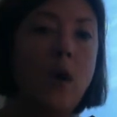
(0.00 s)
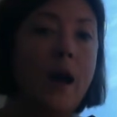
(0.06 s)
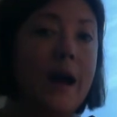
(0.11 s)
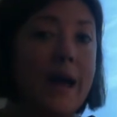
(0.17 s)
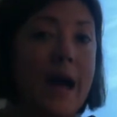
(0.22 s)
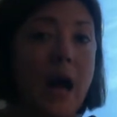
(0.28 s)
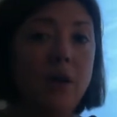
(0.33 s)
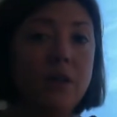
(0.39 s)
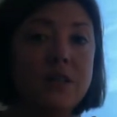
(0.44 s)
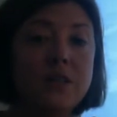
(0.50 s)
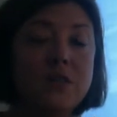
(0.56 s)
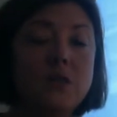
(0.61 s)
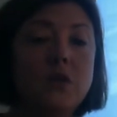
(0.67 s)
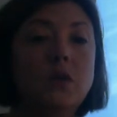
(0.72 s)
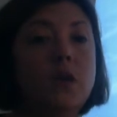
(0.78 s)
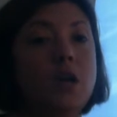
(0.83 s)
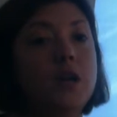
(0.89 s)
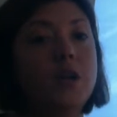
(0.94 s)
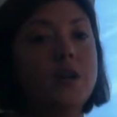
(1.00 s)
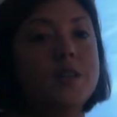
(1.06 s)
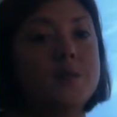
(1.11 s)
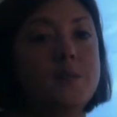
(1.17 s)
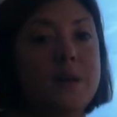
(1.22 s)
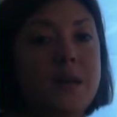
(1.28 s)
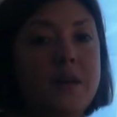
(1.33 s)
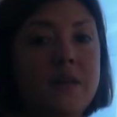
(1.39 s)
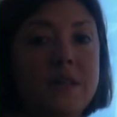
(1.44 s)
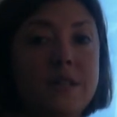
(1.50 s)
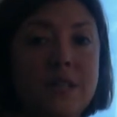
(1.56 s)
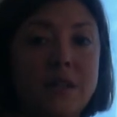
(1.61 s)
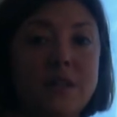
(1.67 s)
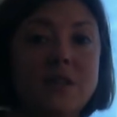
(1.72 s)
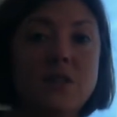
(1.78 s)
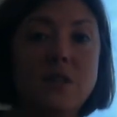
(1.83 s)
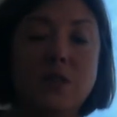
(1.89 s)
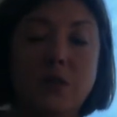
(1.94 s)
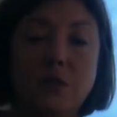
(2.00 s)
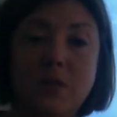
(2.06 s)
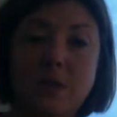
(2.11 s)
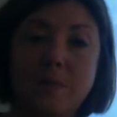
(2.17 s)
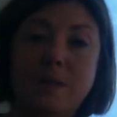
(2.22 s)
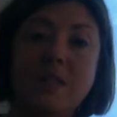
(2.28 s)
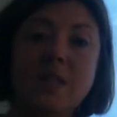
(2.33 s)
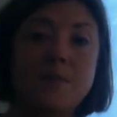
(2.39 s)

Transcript: count is no longer as big of a deal as it used to be.